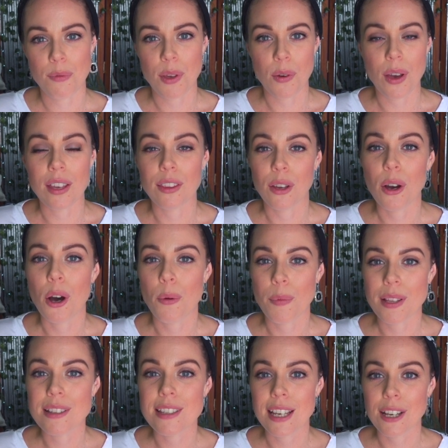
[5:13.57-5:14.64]
you in the
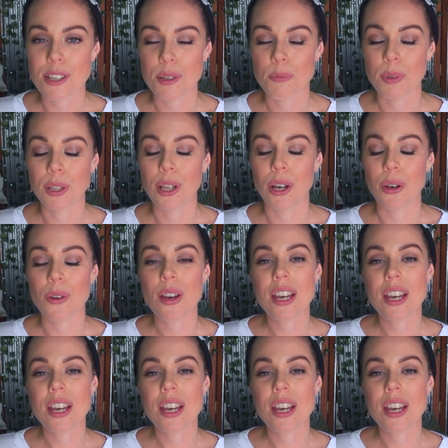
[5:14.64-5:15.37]
comment section below.